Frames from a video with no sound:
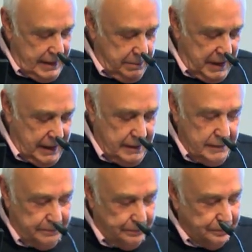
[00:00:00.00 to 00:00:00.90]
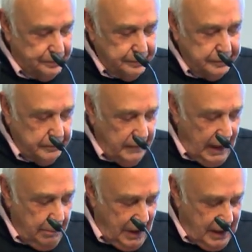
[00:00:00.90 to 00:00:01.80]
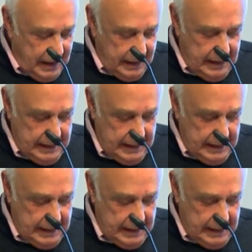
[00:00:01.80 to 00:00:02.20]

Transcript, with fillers: let me end by